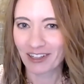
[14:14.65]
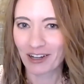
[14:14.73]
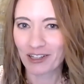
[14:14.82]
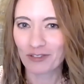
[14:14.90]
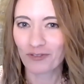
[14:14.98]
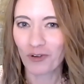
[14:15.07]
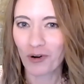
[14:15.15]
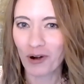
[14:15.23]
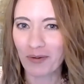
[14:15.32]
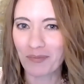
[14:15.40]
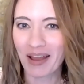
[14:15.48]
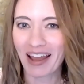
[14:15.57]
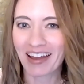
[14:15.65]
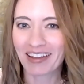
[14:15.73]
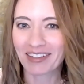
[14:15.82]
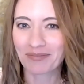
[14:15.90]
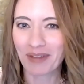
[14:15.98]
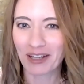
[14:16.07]
us form
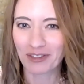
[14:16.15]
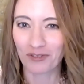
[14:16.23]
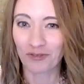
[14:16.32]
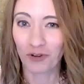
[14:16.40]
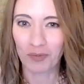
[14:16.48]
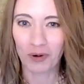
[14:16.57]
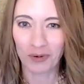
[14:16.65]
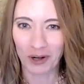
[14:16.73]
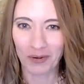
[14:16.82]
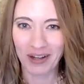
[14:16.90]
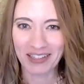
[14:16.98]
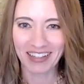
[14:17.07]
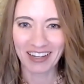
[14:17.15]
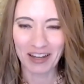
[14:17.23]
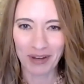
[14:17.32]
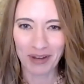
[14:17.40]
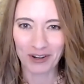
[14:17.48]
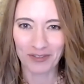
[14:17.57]
and make the formal request that he
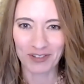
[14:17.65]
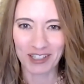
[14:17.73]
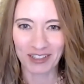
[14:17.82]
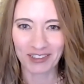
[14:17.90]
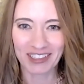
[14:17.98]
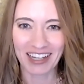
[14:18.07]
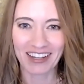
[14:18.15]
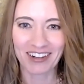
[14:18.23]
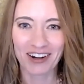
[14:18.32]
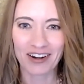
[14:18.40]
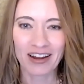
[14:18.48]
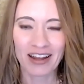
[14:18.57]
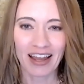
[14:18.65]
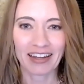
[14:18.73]
be your facilitator,